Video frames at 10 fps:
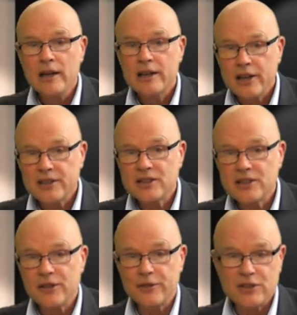
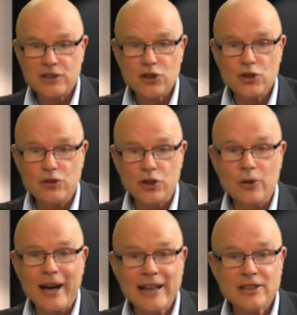courtesy of a student
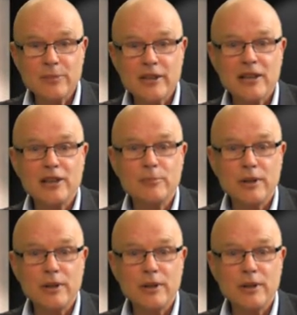who adamantly